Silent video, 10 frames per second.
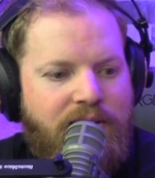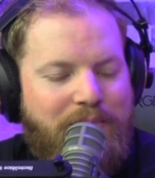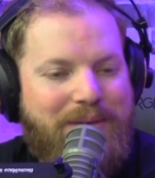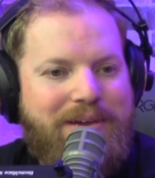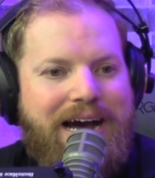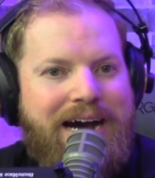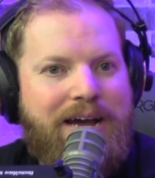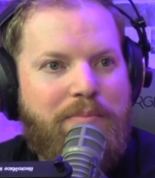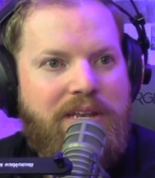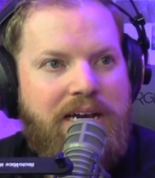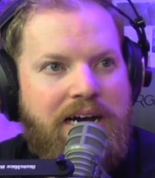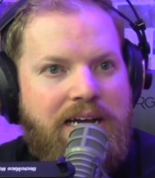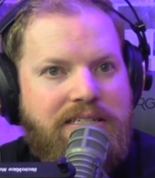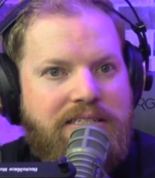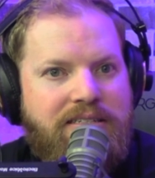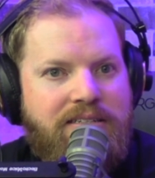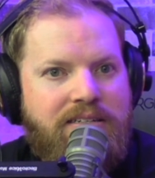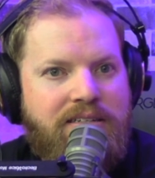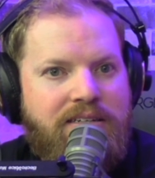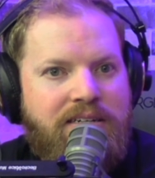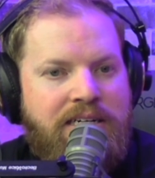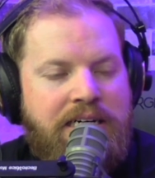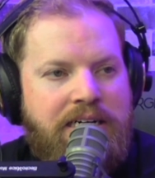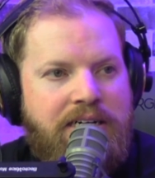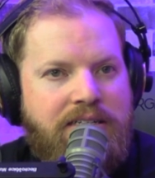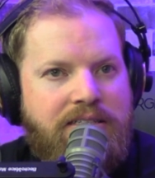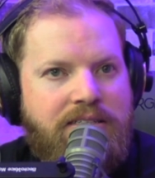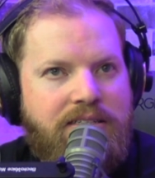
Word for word: Maybe I'm not, uh,